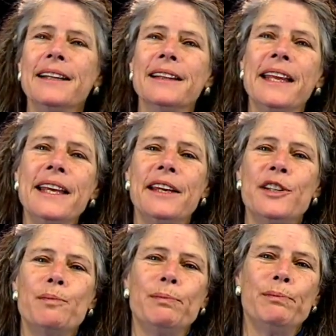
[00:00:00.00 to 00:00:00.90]

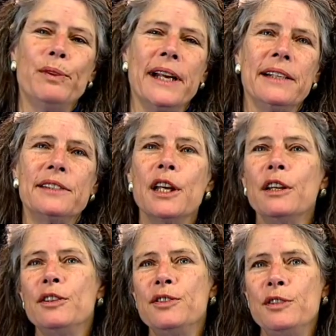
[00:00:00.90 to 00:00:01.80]
Linkage brings
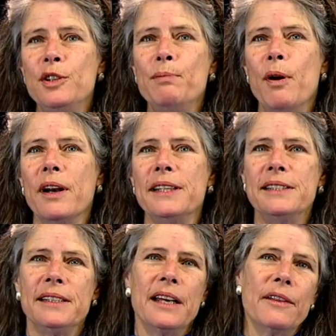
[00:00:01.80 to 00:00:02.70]
2 parties
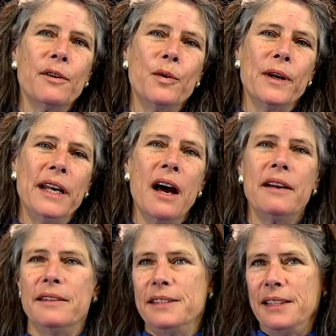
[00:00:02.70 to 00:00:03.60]
together who are
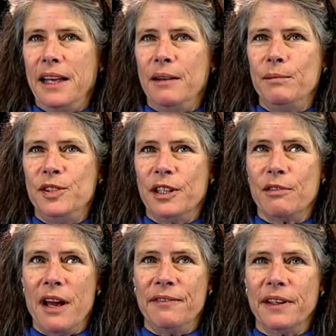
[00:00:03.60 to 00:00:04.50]
not in the same
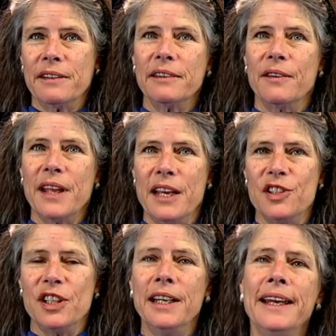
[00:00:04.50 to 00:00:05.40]
geographic
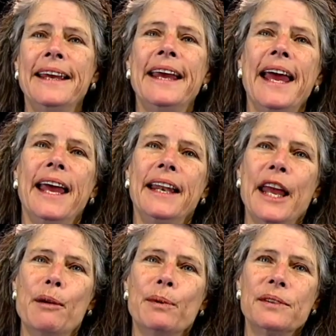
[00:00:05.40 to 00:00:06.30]
location and
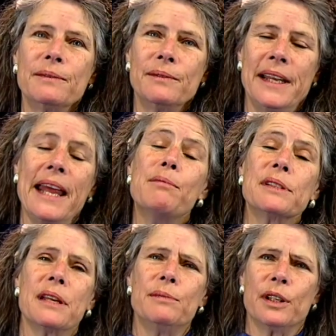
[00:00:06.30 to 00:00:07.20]

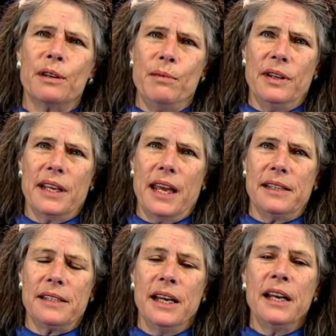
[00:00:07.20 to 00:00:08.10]
enables them to
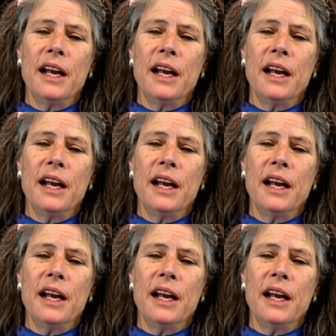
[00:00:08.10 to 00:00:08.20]
communicate.